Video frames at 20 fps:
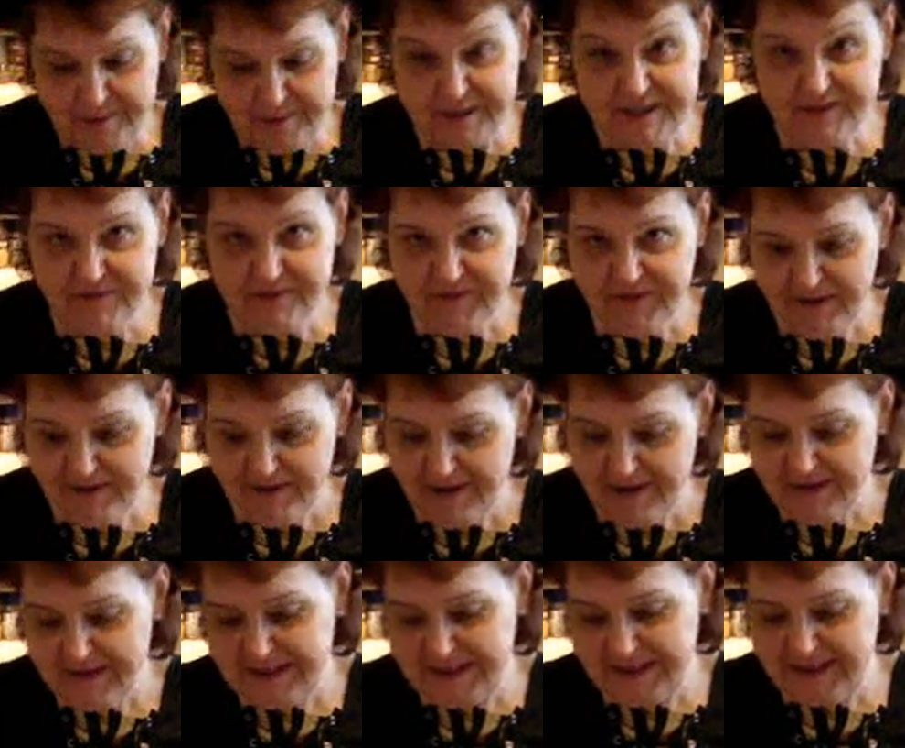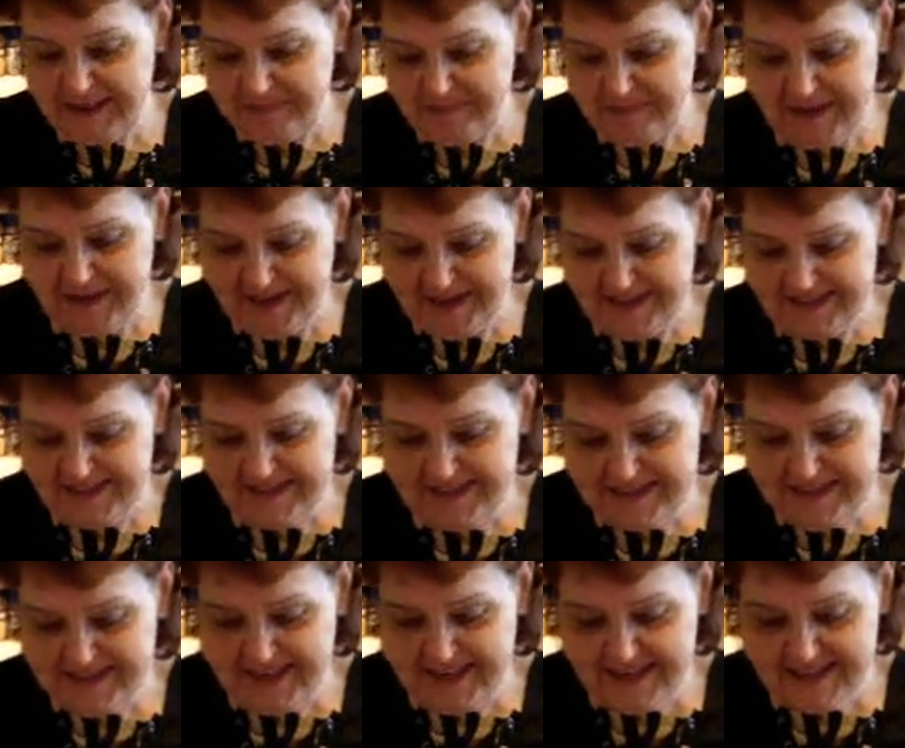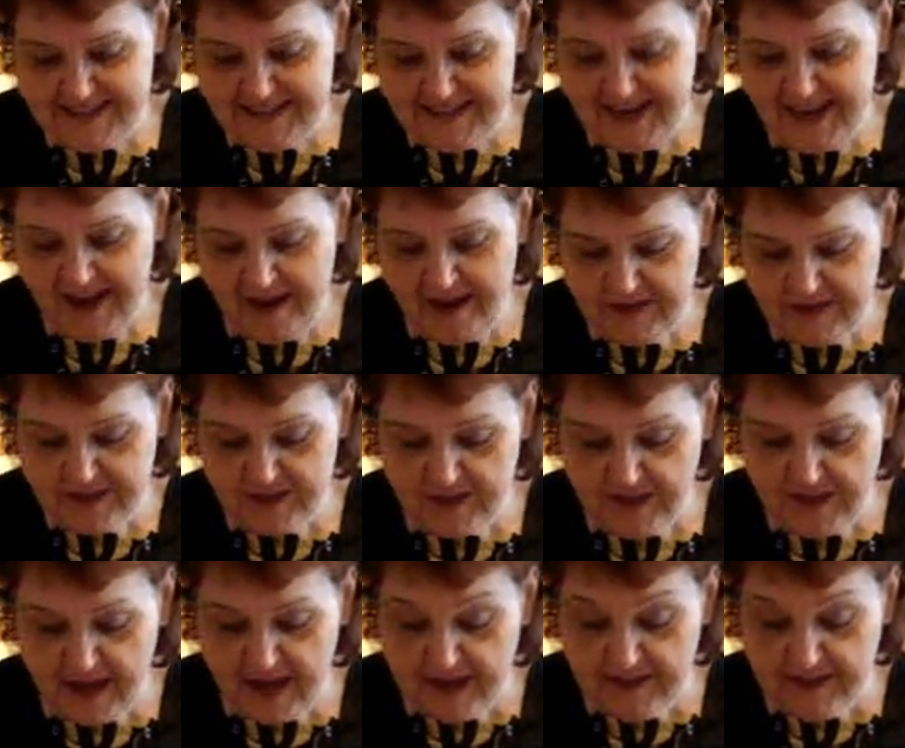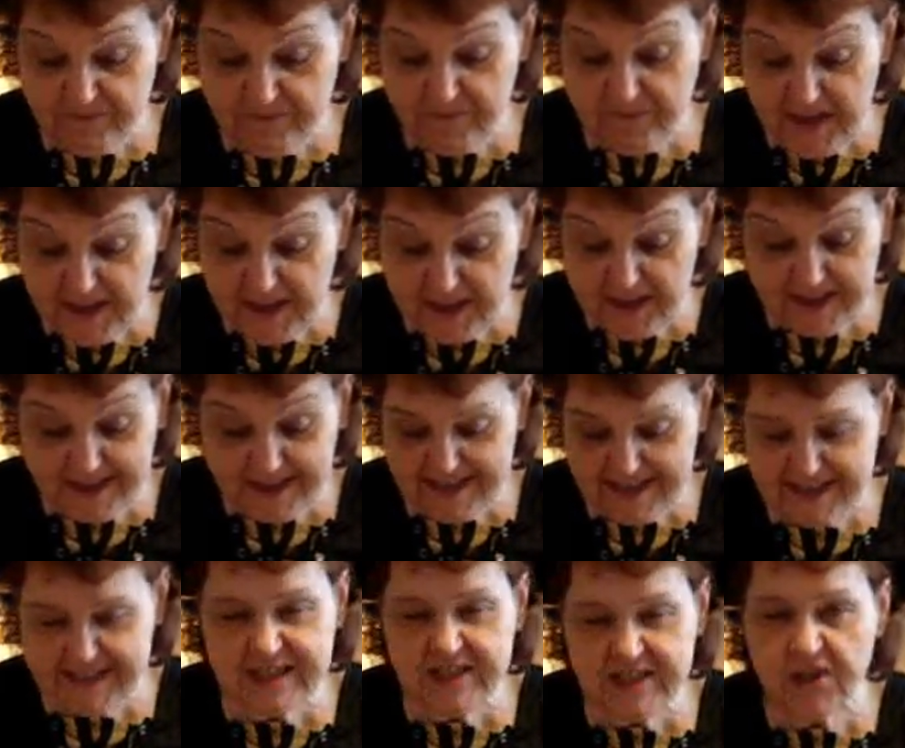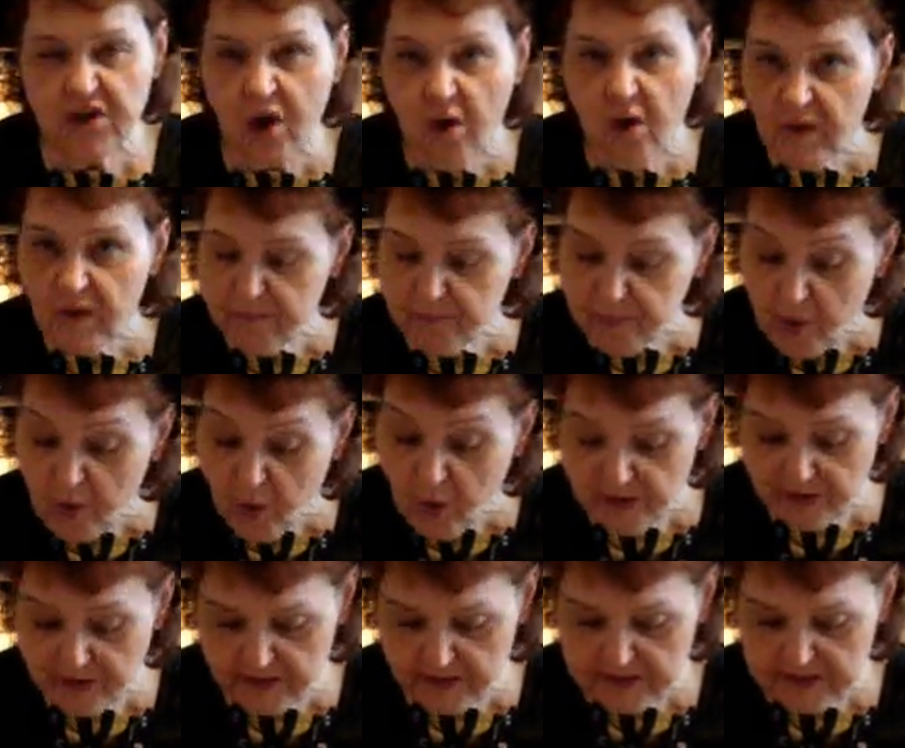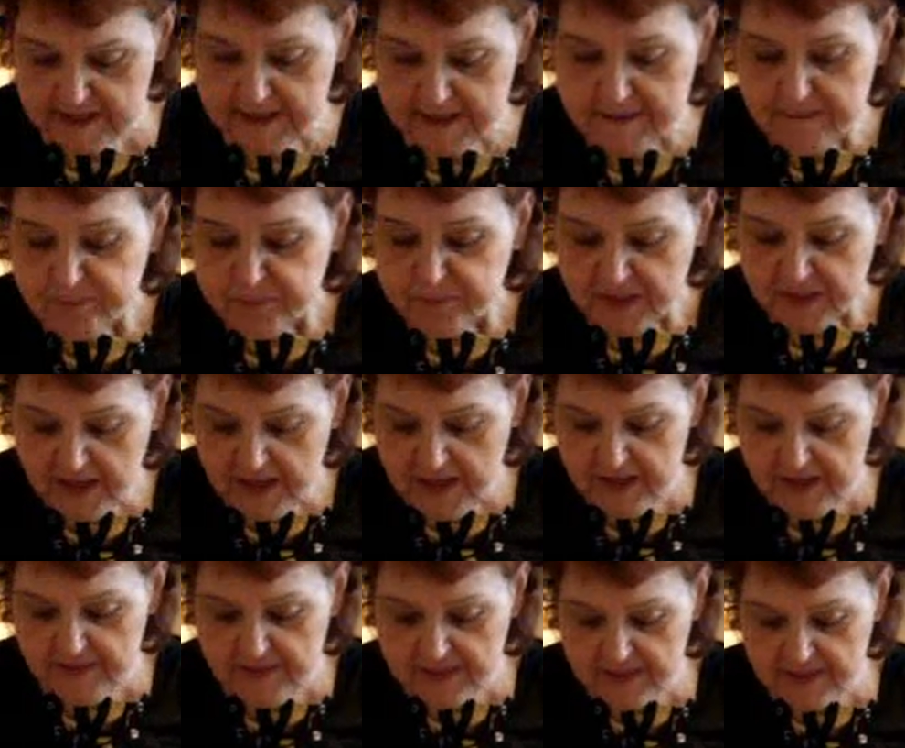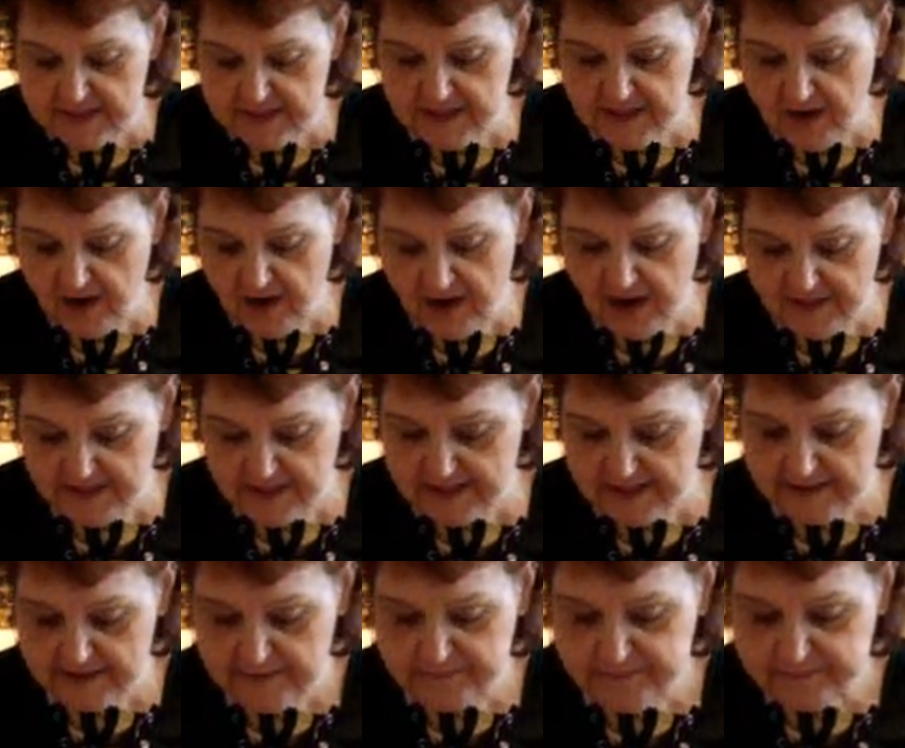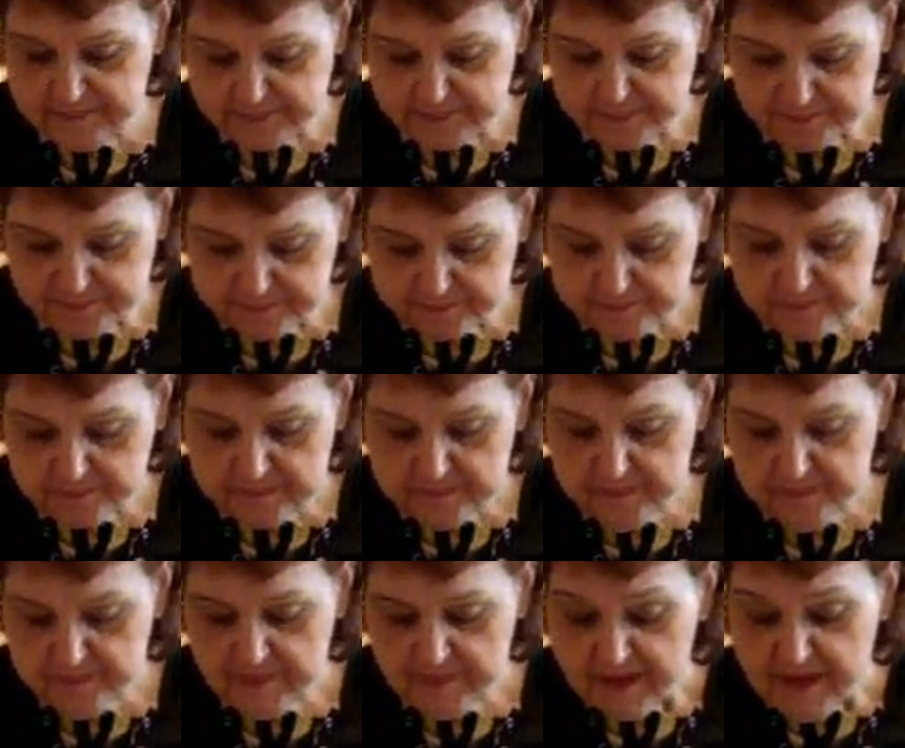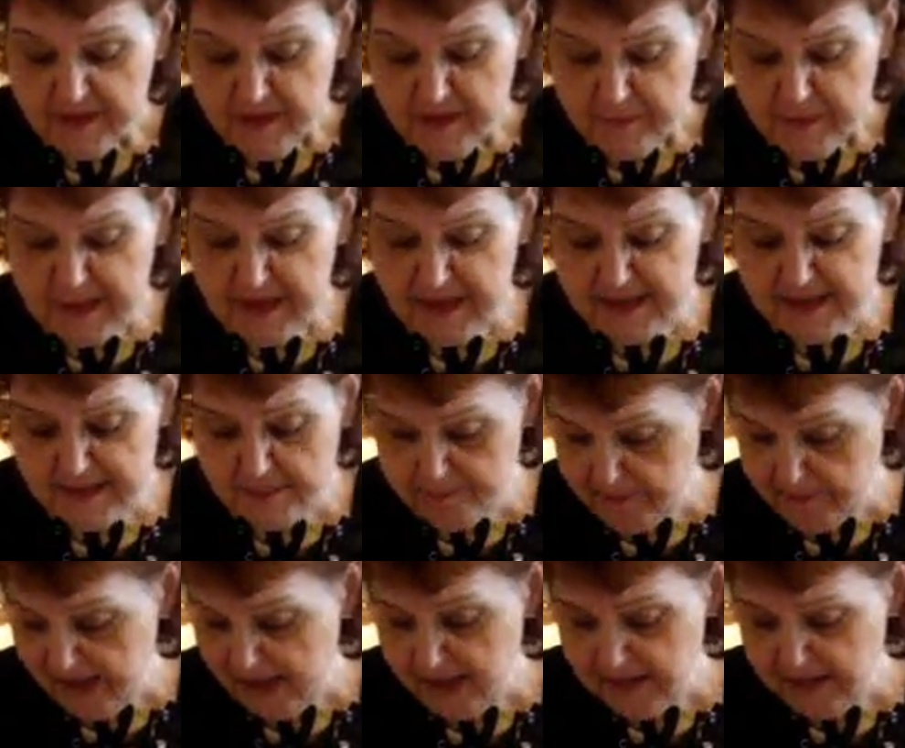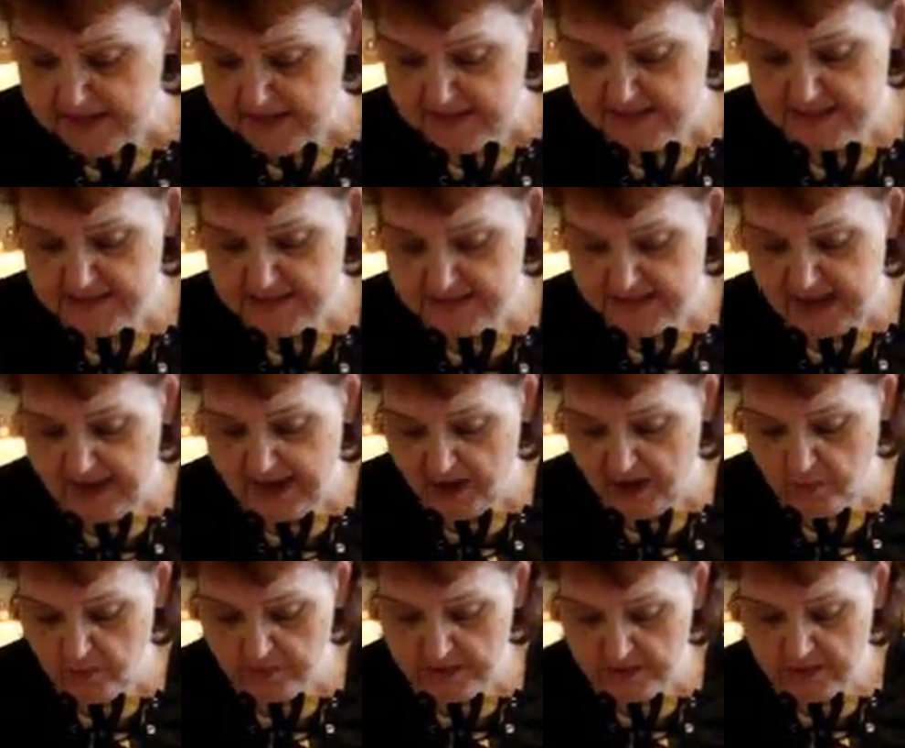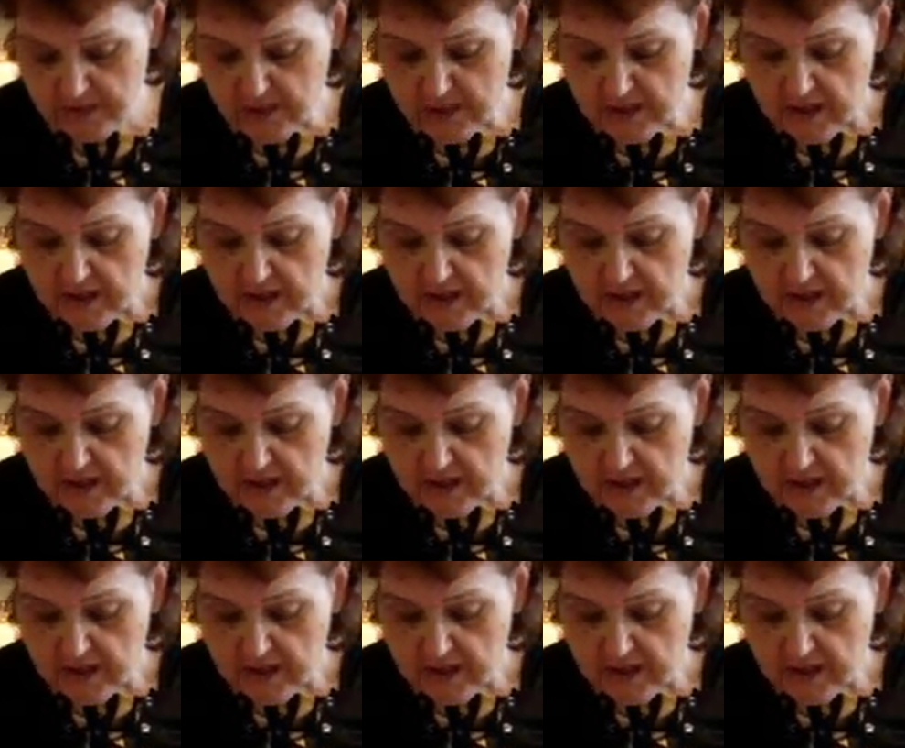Puts the fire out a little bit just to have it. So that Philly is so important in this sauce because it balances out